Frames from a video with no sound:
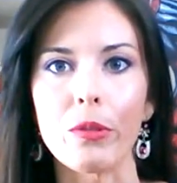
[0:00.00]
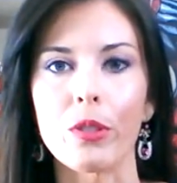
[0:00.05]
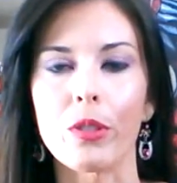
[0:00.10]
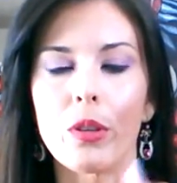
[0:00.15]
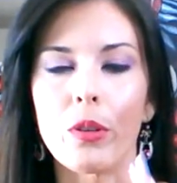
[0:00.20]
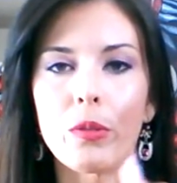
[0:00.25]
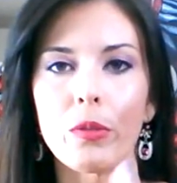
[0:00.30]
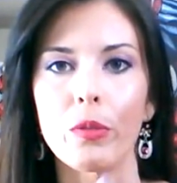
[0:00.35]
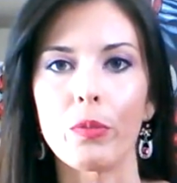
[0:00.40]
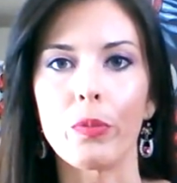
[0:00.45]

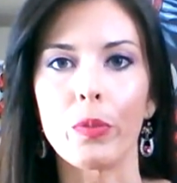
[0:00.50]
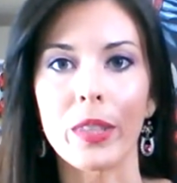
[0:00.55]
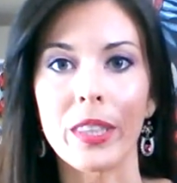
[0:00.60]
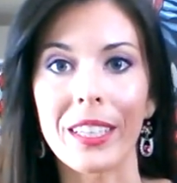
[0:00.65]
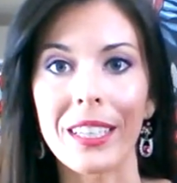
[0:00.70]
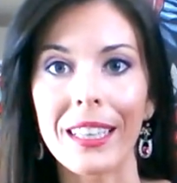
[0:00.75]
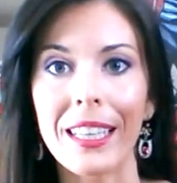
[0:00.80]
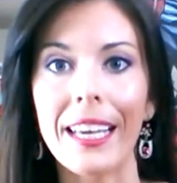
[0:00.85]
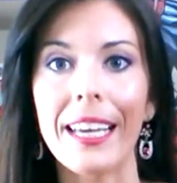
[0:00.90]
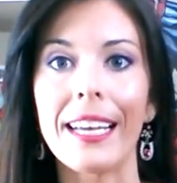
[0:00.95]
So with the
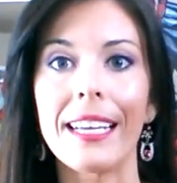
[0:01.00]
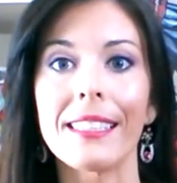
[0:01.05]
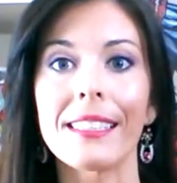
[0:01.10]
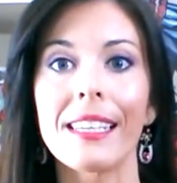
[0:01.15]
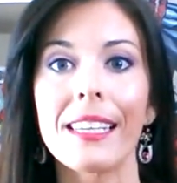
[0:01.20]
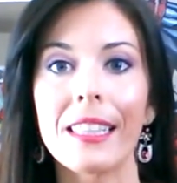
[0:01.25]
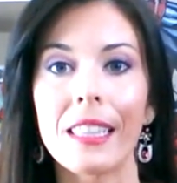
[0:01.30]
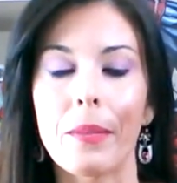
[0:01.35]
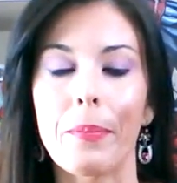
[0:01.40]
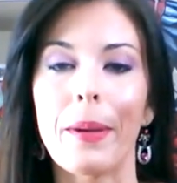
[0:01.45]
clays,
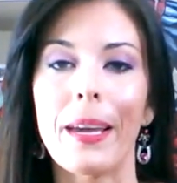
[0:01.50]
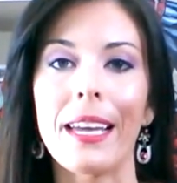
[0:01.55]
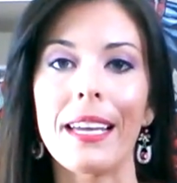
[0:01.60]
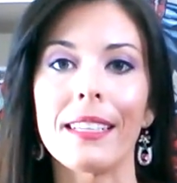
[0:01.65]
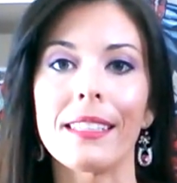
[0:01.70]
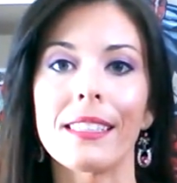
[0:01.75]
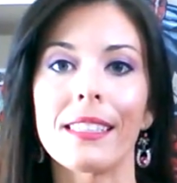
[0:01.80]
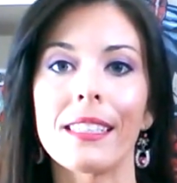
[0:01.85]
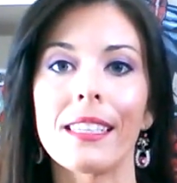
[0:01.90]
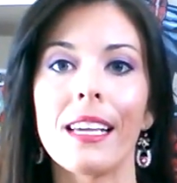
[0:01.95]
the
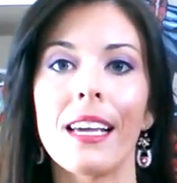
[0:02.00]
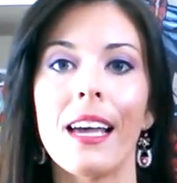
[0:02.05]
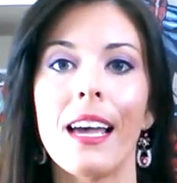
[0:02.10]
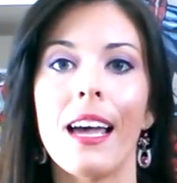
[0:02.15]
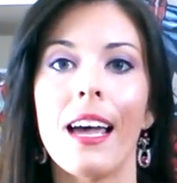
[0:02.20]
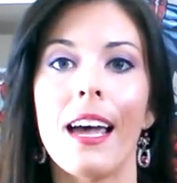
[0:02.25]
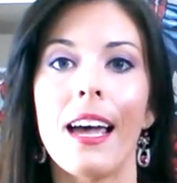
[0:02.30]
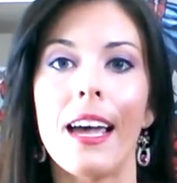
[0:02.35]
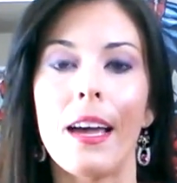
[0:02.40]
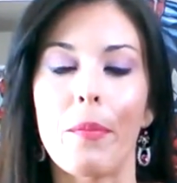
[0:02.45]
paints,
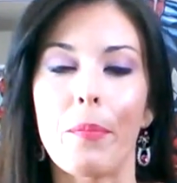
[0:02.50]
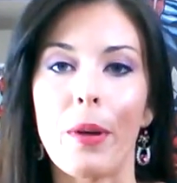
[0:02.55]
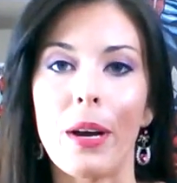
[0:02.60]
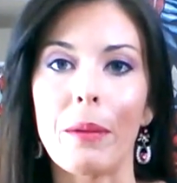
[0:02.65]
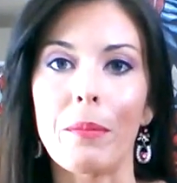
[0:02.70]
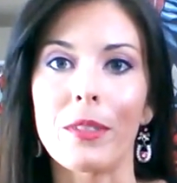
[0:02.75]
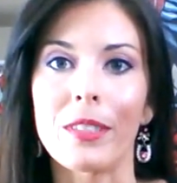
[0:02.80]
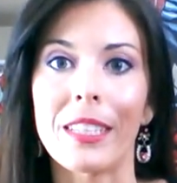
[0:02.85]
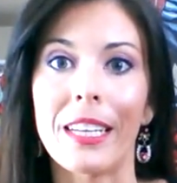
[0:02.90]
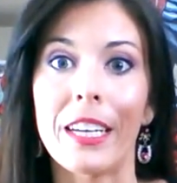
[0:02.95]
and
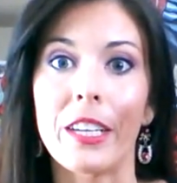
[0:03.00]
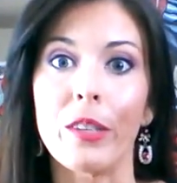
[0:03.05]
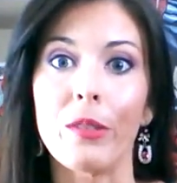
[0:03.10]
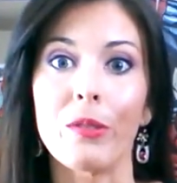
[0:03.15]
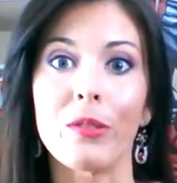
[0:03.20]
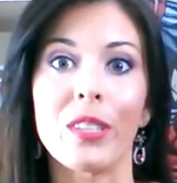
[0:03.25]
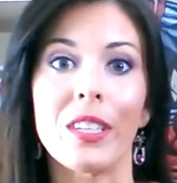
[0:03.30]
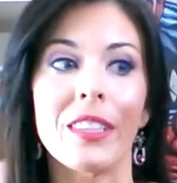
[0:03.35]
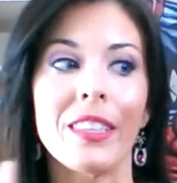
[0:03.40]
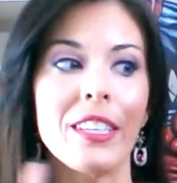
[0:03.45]
primers that I
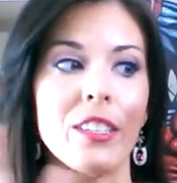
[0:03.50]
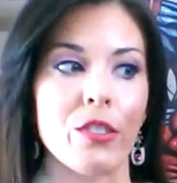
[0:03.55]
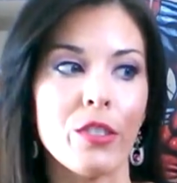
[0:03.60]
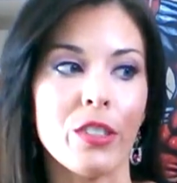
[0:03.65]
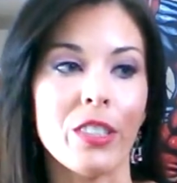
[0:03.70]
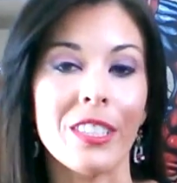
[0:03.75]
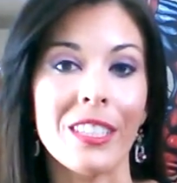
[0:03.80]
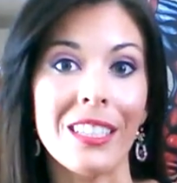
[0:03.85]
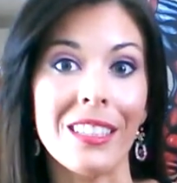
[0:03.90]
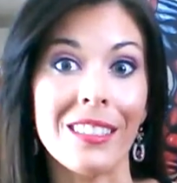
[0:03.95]
use, these are
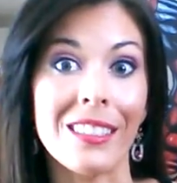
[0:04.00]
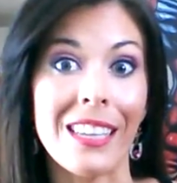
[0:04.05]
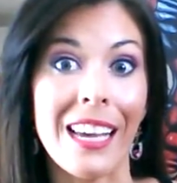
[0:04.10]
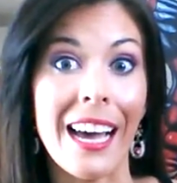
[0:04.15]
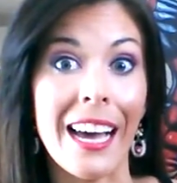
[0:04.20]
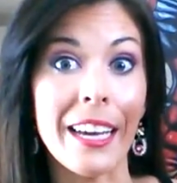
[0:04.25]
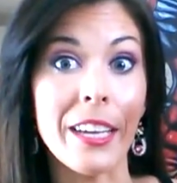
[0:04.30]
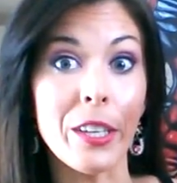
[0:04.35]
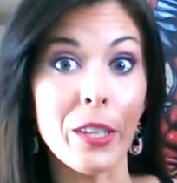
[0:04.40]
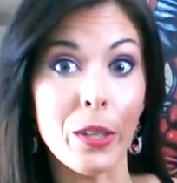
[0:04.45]
the sealants
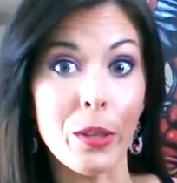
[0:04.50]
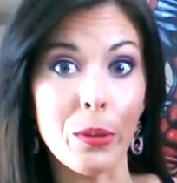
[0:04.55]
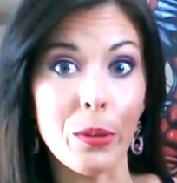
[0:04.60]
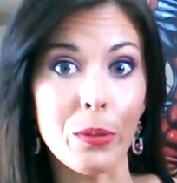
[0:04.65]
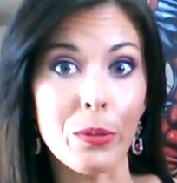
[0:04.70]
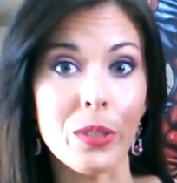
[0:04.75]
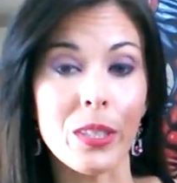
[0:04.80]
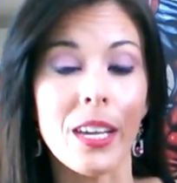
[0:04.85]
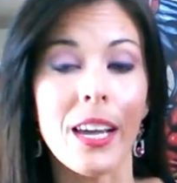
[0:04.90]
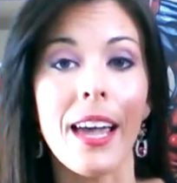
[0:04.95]
I
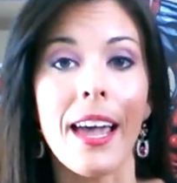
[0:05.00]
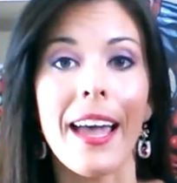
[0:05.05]
use.